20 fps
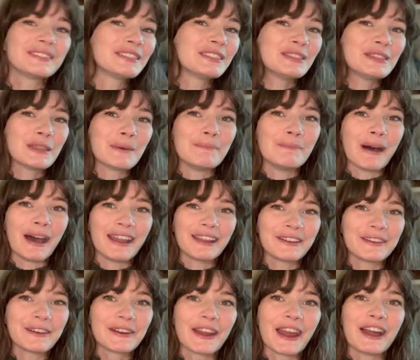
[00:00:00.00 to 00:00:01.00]
the
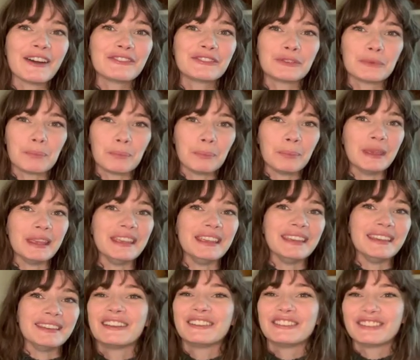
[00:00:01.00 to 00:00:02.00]
Minecraft bee.
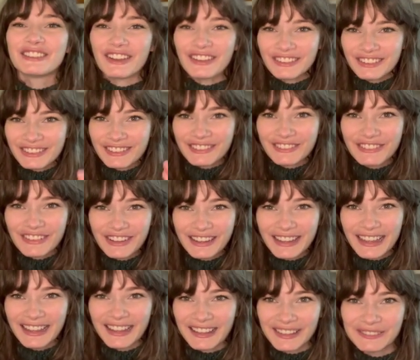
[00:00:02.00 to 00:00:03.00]
Just look
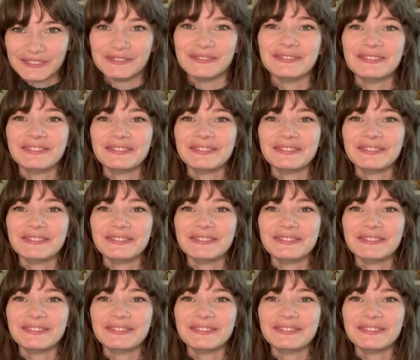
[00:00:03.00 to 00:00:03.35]
at him.